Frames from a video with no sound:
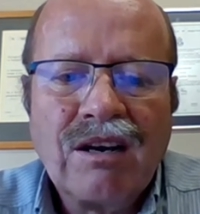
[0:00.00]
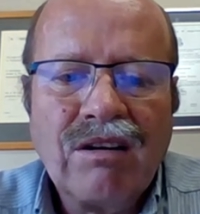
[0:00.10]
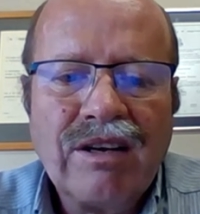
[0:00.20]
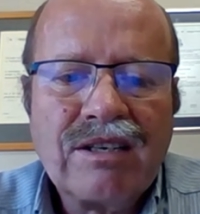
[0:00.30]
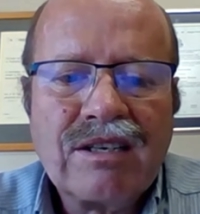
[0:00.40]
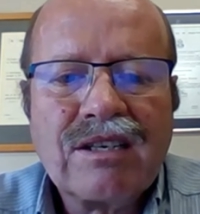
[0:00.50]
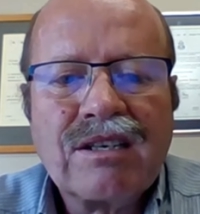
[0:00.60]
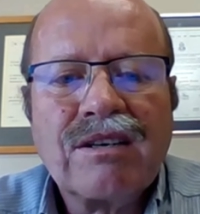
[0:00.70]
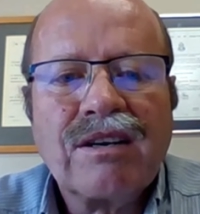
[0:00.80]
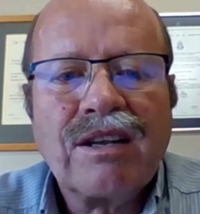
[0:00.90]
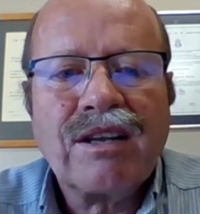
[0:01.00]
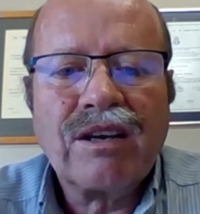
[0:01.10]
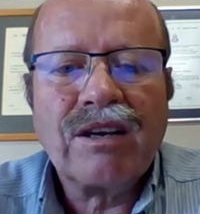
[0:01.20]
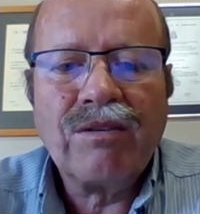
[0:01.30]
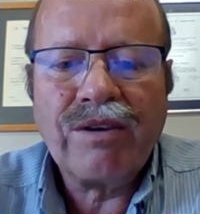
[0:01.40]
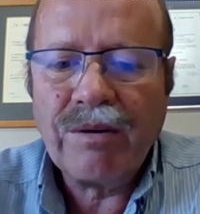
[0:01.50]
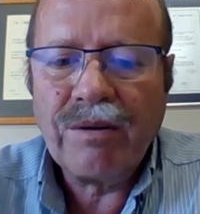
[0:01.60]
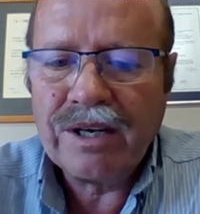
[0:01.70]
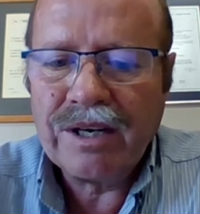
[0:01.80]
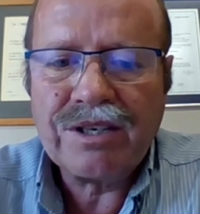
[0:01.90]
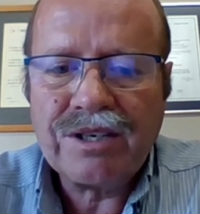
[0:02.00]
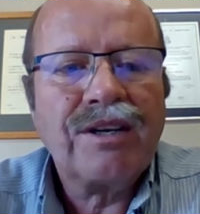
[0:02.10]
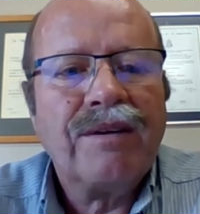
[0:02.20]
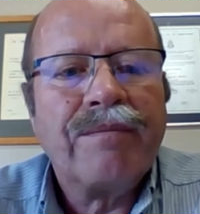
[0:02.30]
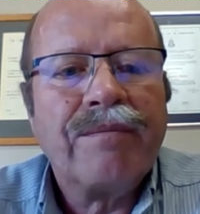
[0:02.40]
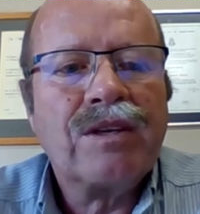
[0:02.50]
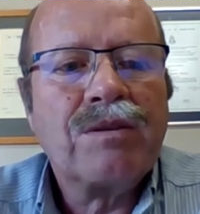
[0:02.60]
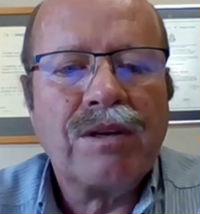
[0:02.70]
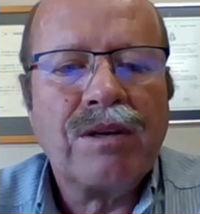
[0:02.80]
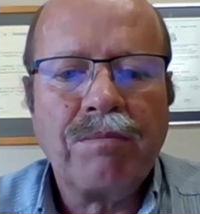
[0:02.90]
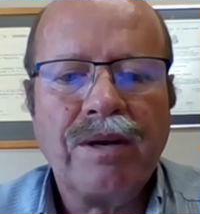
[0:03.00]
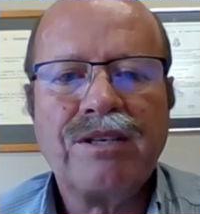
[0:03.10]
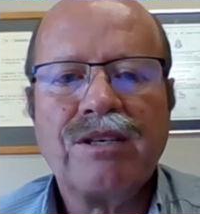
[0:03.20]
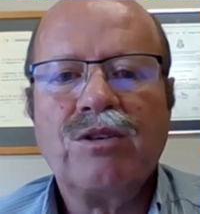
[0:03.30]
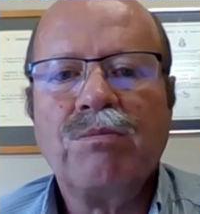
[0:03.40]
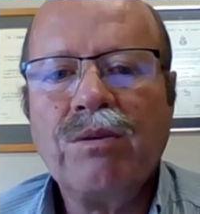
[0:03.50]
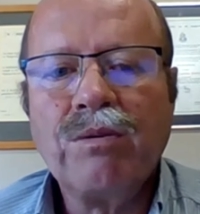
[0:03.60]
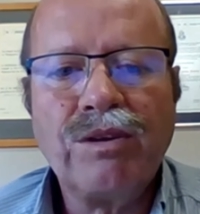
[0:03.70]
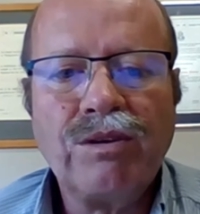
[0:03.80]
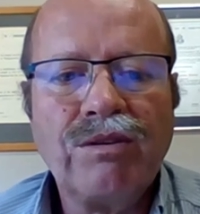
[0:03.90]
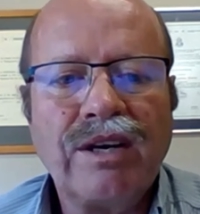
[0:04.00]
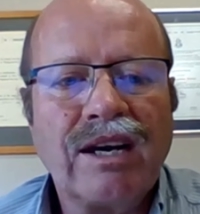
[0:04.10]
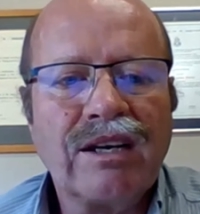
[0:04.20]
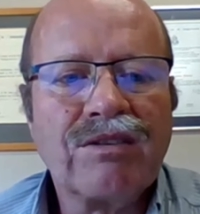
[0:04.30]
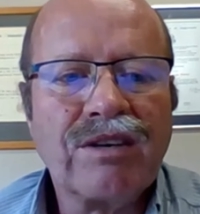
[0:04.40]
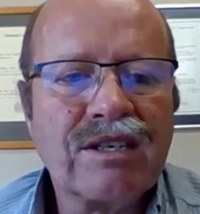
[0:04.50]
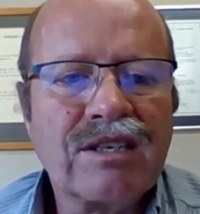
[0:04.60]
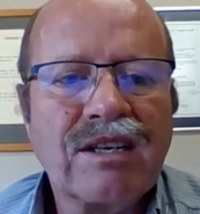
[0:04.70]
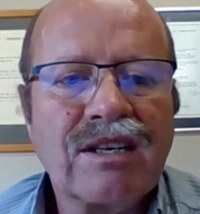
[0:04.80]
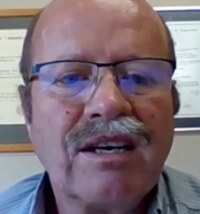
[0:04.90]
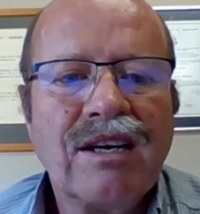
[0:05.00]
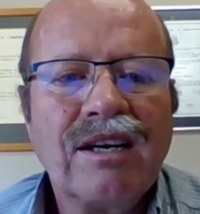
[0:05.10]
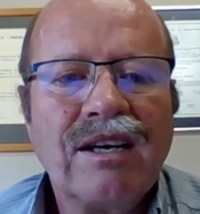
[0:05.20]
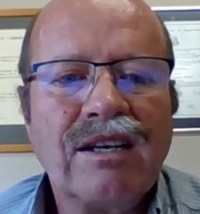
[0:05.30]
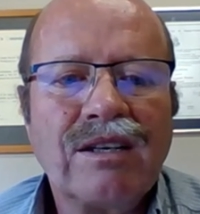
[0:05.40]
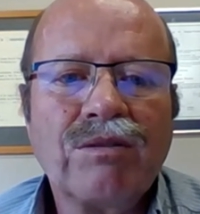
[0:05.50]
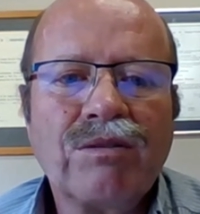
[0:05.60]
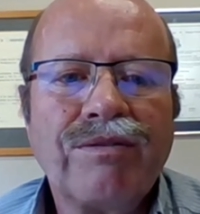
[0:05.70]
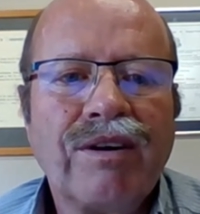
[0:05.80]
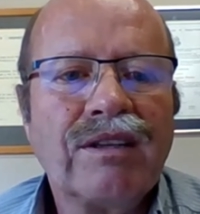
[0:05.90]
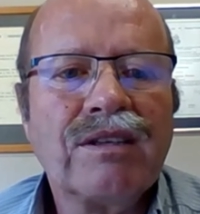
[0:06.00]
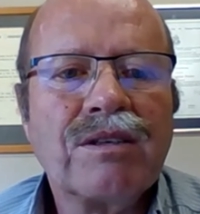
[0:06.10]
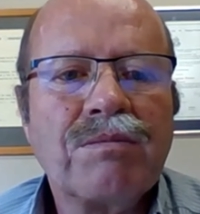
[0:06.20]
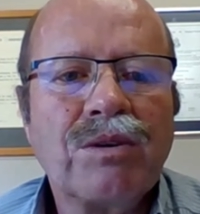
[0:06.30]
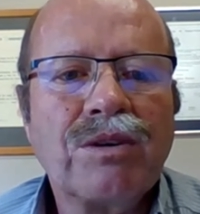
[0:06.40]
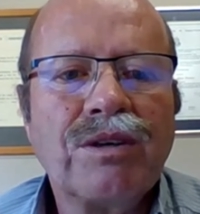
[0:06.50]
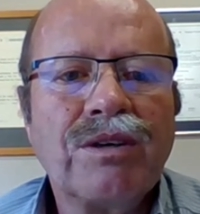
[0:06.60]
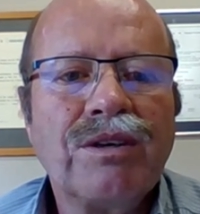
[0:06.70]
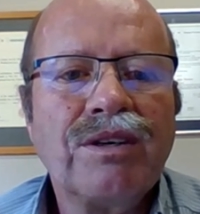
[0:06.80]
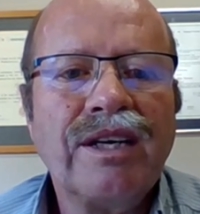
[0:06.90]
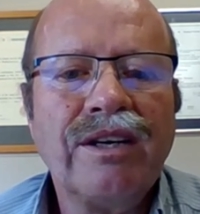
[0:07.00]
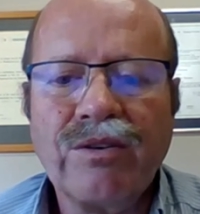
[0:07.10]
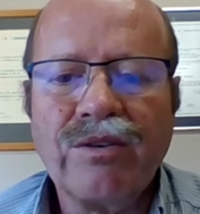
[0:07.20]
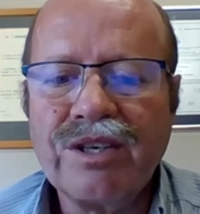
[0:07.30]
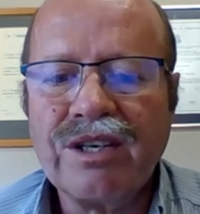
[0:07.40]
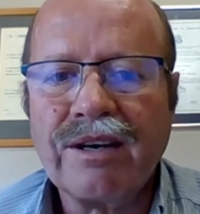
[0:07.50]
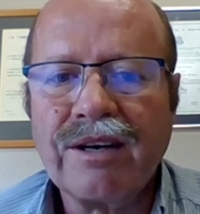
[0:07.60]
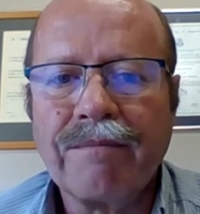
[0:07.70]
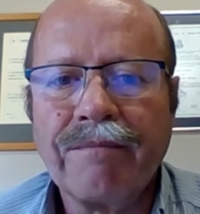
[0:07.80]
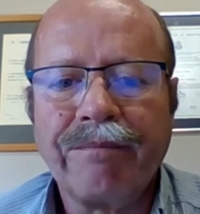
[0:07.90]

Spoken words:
Colleagues, thank you very much. It's been a pleasure to be with you, and I trust that you'll find this book enriching.